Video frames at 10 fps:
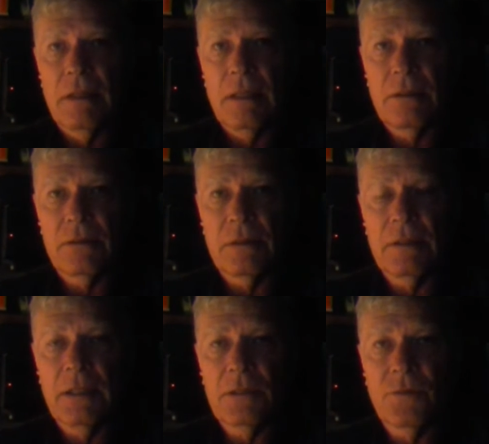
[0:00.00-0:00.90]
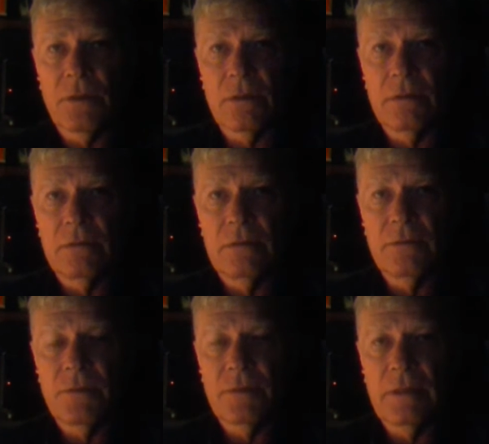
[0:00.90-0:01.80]
how long it takes for
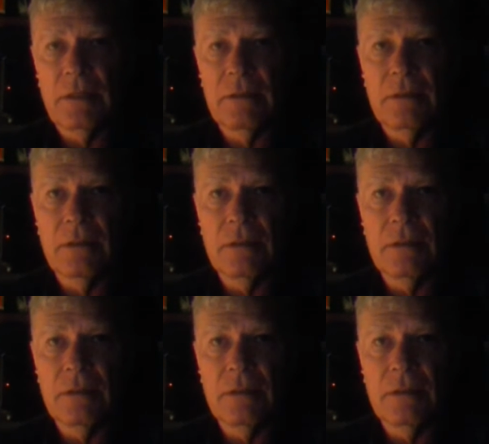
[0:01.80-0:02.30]
that